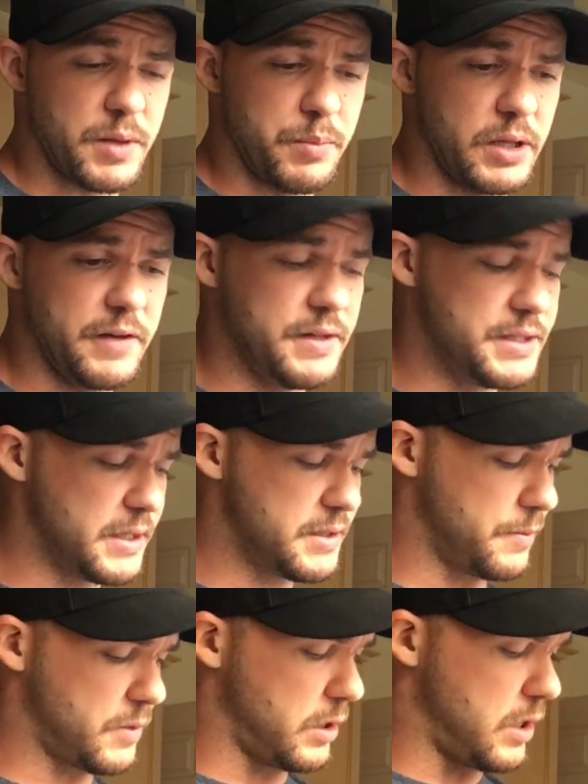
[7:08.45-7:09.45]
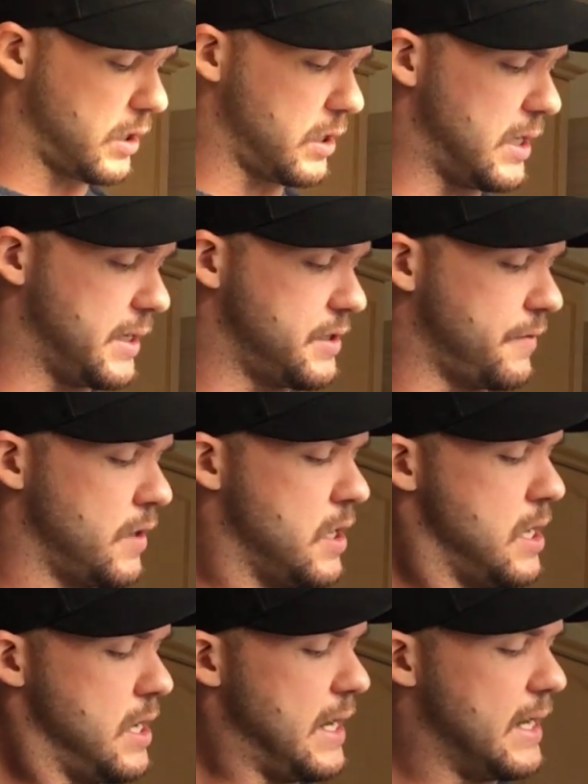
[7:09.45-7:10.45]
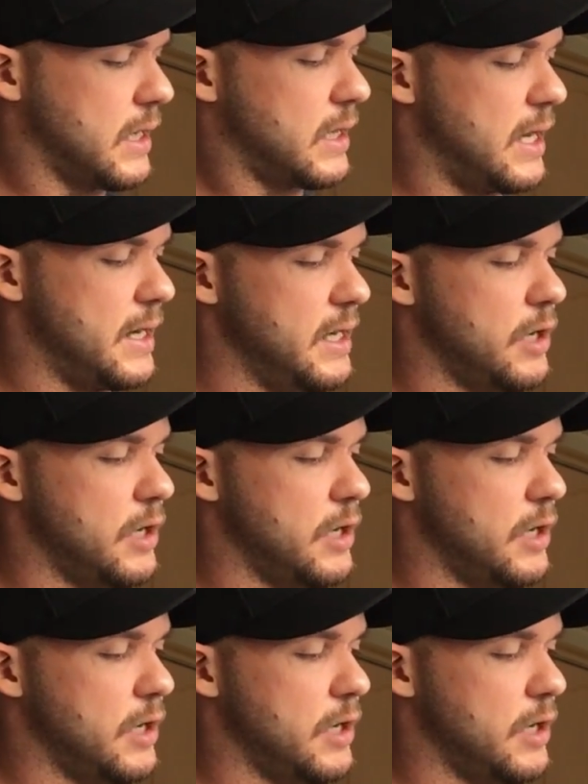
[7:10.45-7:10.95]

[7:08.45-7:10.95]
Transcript: I believe he said something along the lines of incline